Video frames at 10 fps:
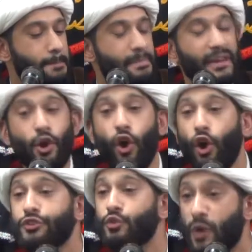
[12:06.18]

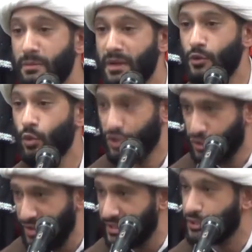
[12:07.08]
because women were
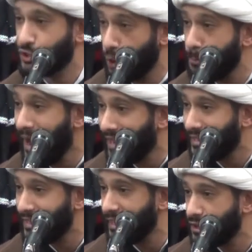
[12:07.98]
treated so
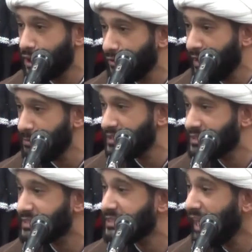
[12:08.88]
badly in the Arabian
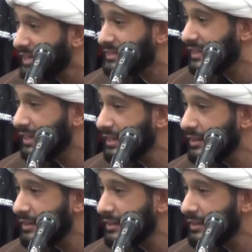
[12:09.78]
society,